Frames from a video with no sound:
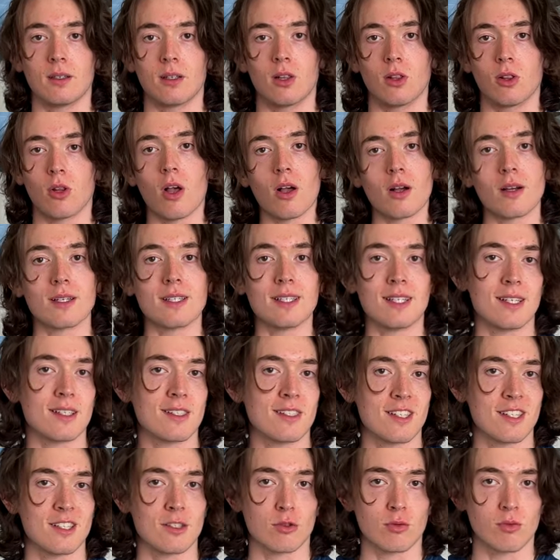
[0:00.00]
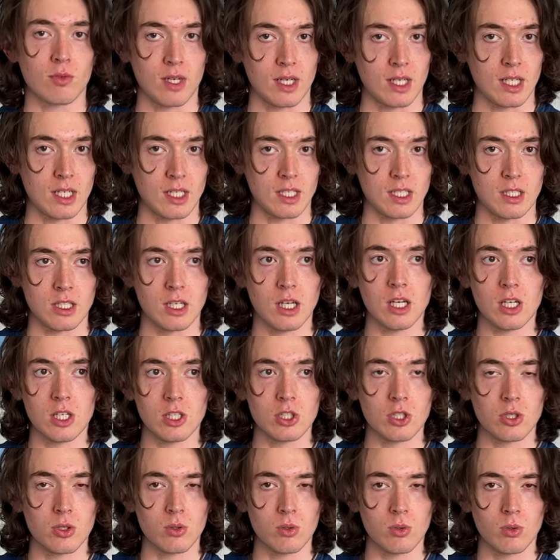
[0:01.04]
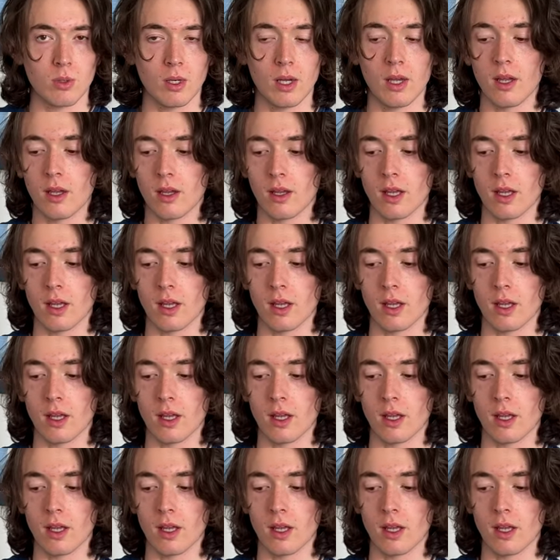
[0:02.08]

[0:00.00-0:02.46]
long distance running shoe